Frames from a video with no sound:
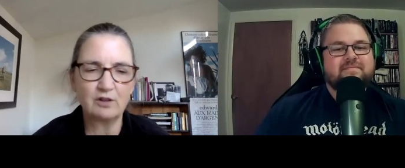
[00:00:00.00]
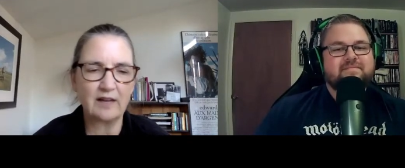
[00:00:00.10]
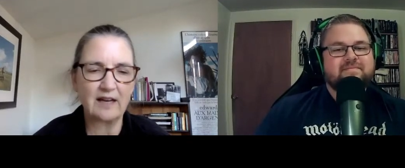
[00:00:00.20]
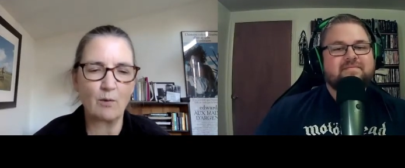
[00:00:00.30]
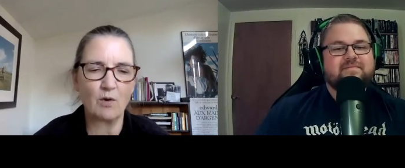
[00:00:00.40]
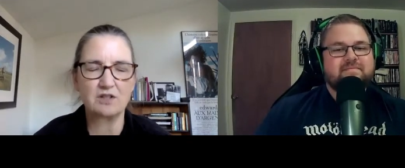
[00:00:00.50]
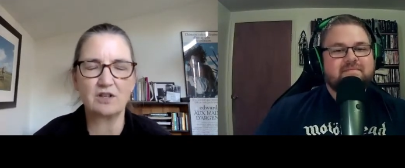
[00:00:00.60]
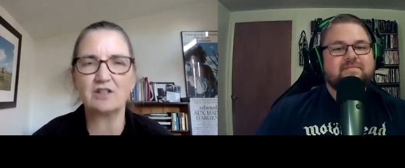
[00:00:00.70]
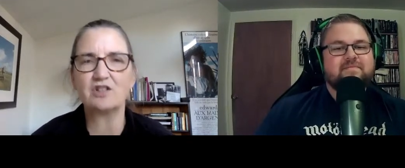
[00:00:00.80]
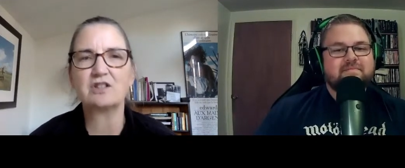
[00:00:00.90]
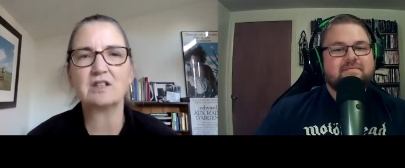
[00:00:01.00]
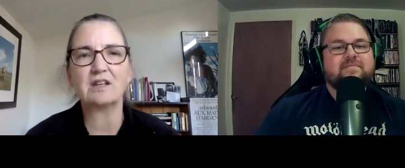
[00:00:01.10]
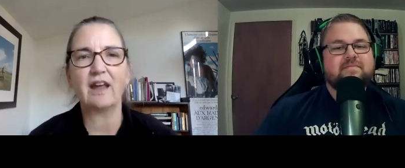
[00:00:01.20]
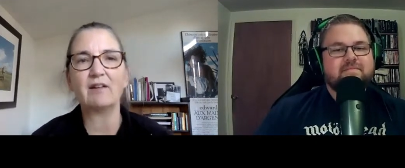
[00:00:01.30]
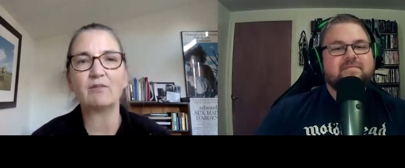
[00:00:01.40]
Speaker 1: like i wasn't i just
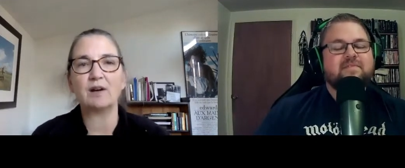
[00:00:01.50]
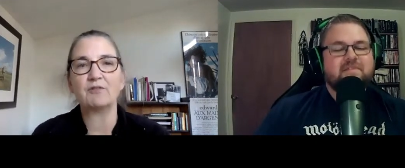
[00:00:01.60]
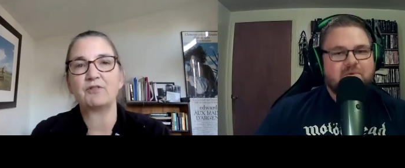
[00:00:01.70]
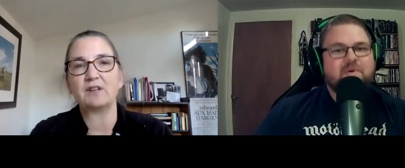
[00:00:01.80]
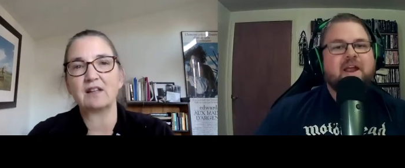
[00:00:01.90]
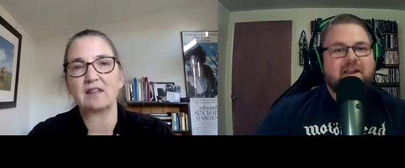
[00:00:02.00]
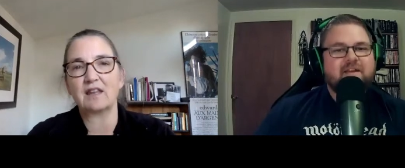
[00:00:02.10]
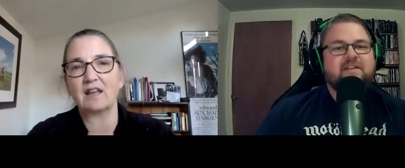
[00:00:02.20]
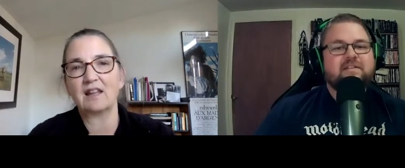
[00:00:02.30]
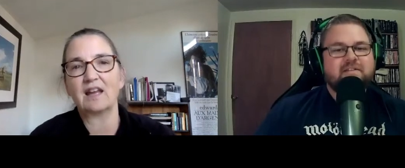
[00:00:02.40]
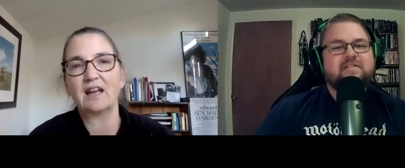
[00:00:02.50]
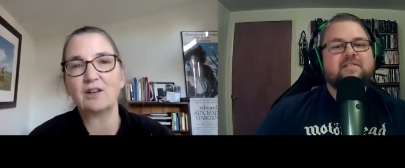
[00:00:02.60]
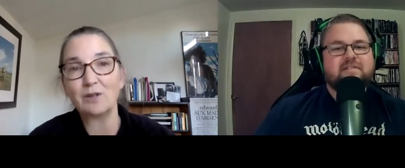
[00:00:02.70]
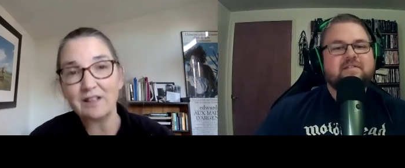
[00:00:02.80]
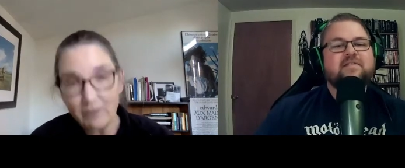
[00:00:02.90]
didn't have wet feet right. but like
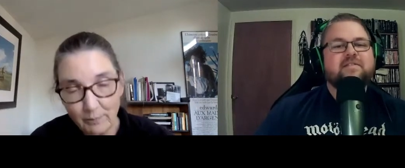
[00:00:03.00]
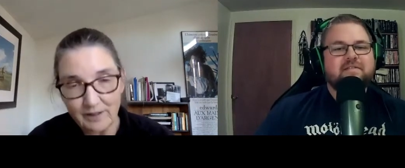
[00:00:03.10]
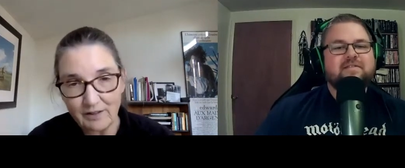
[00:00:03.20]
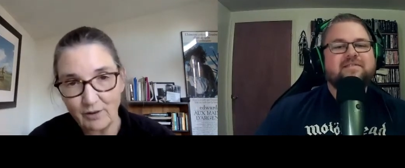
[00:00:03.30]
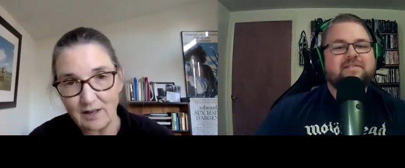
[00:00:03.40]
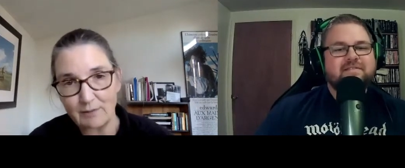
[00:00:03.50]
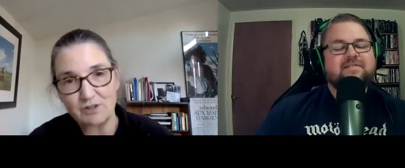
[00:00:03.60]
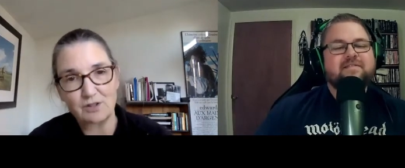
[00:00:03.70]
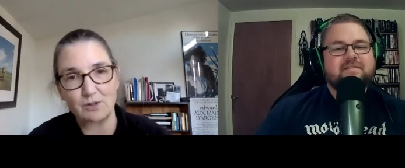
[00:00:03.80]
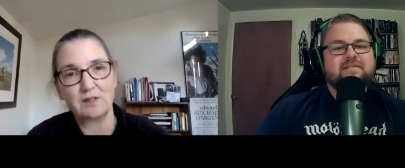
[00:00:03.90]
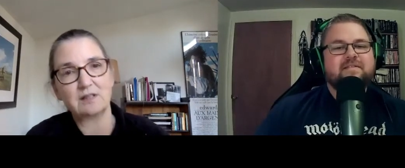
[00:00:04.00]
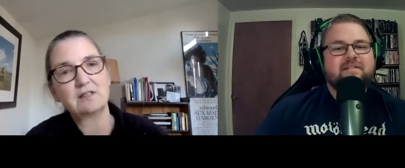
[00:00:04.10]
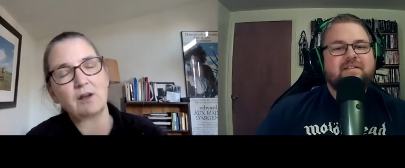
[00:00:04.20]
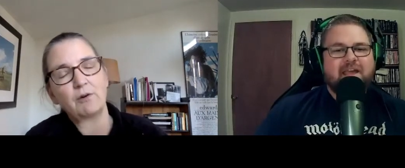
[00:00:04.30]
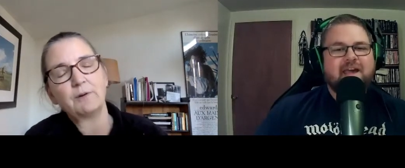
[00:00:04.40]
i knew a little bit of what i was doing
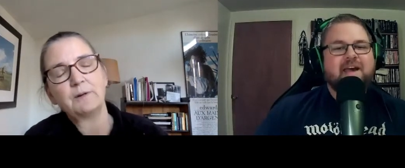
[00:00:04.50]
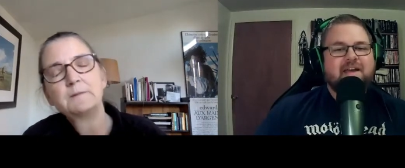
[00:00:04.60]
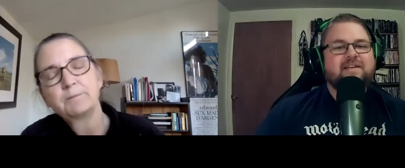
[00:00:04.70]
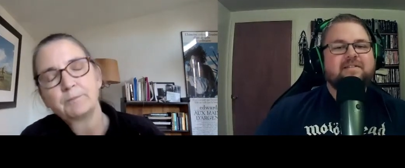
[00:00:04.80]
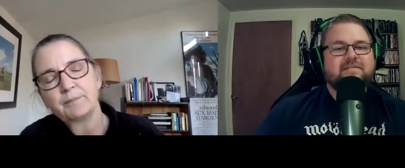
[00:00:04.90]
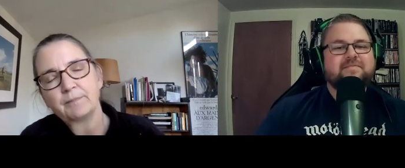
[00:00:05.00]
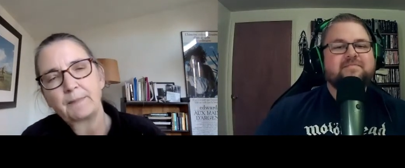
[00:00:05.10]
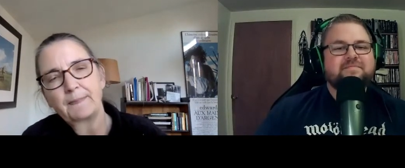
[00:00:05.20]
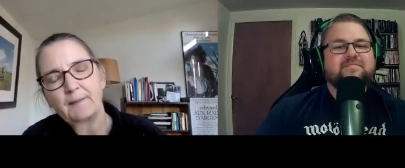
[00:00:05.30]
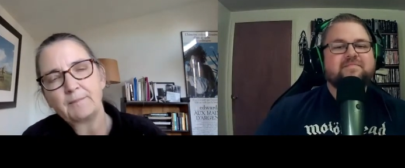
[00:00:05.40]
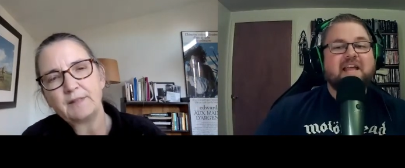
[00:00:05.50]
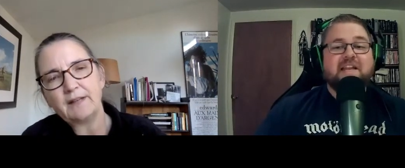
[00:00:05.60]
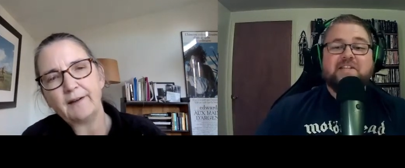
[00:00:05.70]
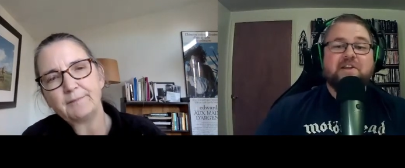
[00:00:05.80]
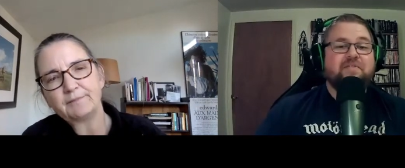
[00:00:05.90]
so yeah
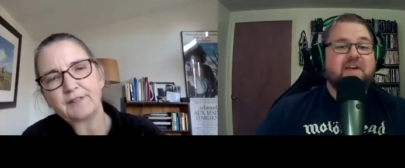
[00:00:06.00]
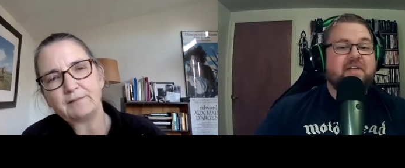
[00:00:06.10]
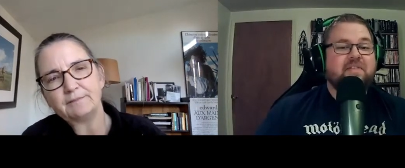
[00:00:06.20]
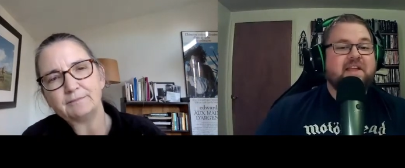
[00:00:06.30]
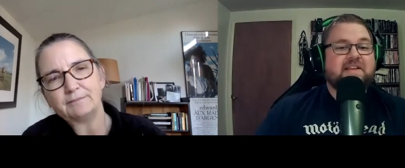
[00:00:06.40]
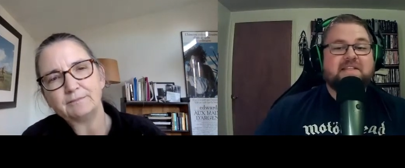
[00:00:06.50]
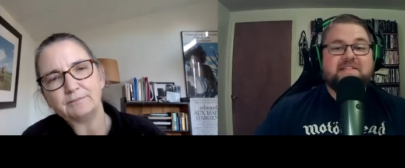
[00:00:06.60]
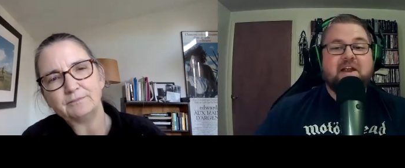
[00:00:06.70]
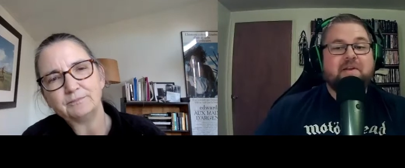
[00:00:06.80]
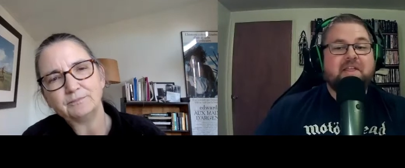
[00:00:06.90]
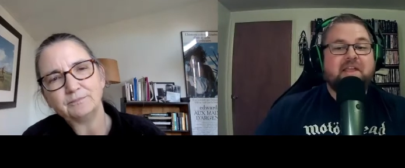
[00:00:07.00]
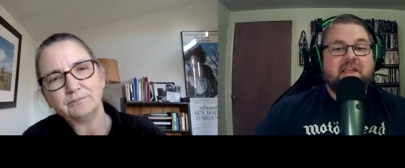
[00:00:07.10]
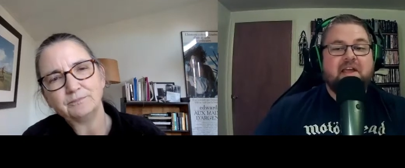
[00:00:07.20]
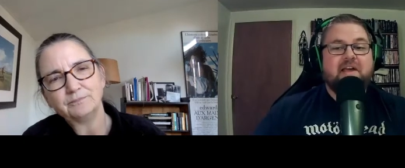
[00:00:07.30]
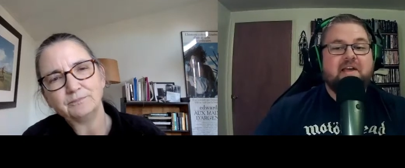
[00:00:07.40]
Speaker 2: yeah and you still found that it's not
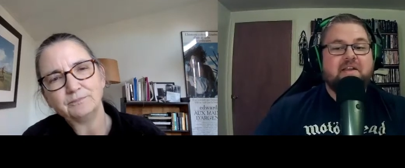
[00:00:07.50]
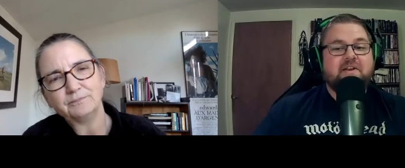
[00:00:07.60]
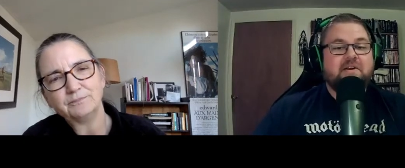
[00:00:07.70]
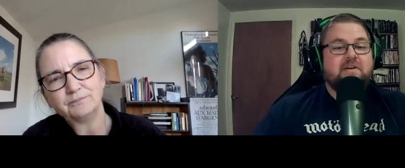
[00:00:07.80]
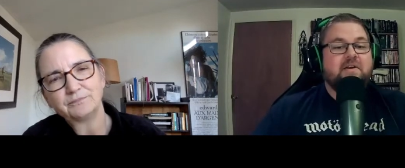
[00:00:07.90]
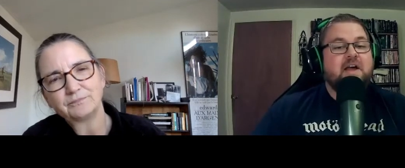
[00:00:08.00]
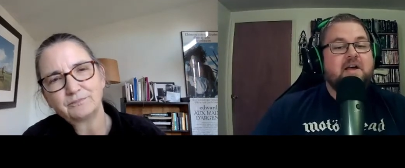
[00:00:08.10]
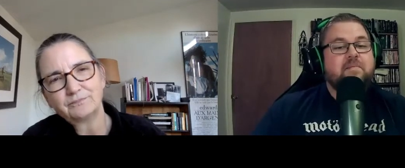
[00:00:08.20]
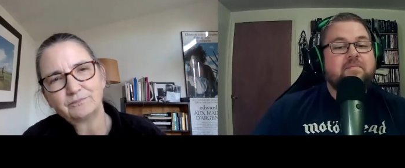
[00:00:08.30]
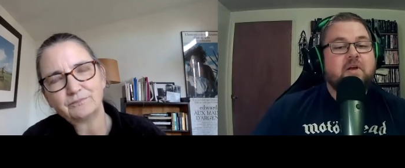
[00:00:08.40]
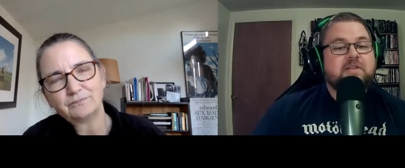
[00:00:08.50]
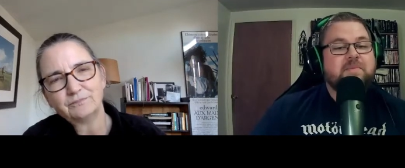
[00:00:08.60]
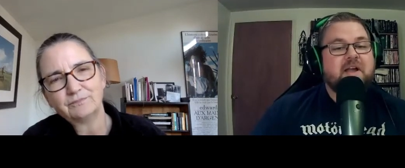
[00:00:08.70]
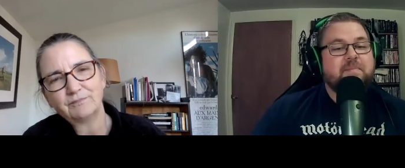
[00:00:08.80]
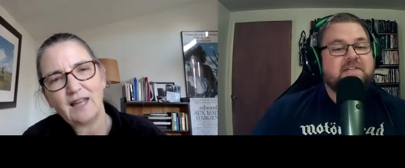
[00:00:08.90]
really uh your um
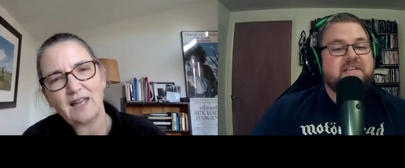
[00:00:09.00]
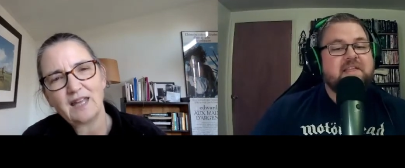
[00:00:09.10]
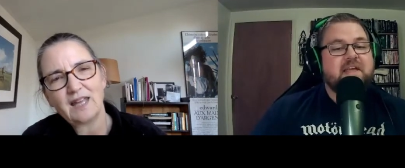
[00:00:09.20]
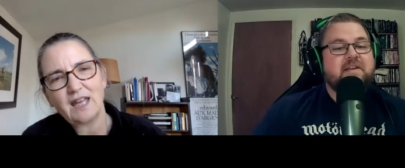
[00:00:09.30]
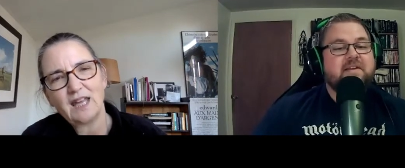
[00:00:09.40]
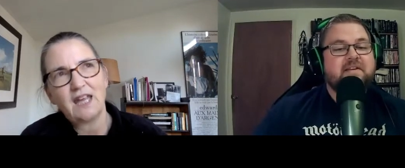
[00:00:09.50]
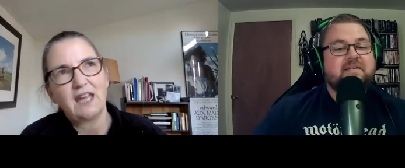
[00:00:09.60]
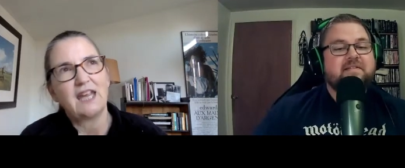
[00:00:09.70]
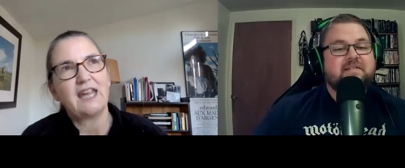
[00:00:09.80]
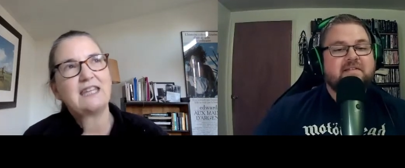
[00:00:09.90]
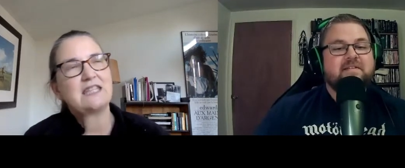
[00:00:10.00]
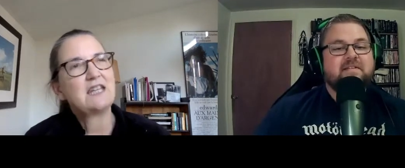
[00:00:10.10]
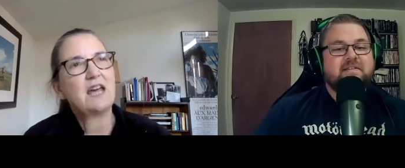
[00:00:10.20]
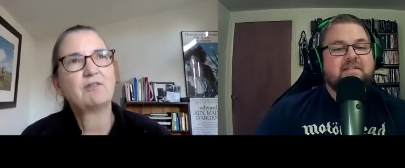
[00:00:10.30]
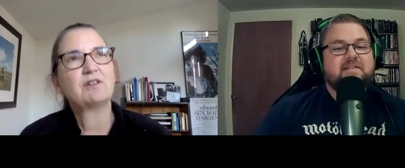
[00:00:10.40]
ultimate cup of tea then
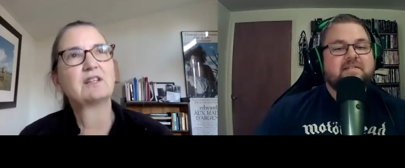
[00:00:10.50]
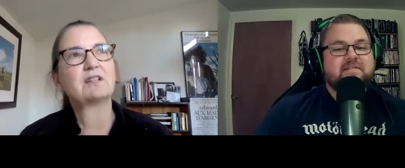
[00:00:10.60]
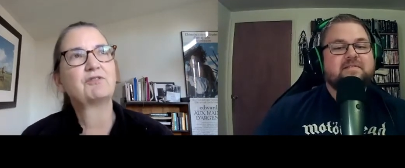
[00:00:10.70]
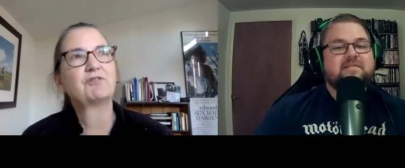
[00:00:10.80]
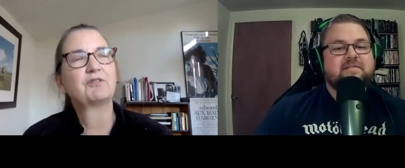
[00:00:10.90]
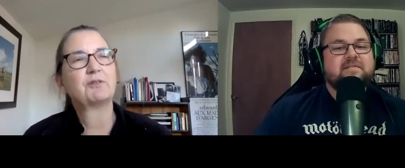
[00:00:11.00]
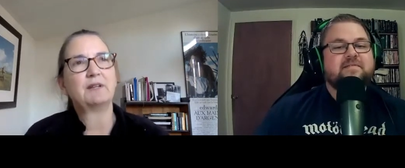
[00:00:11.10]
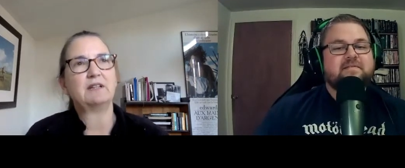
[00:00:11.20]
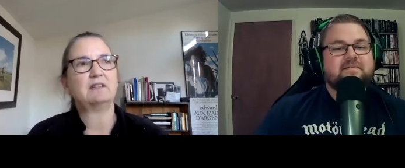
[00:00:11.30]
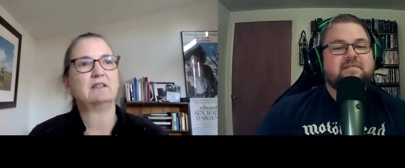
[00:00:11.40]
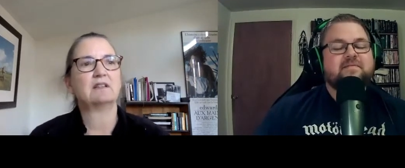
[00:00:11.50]
Speaker 1: it's not really for me.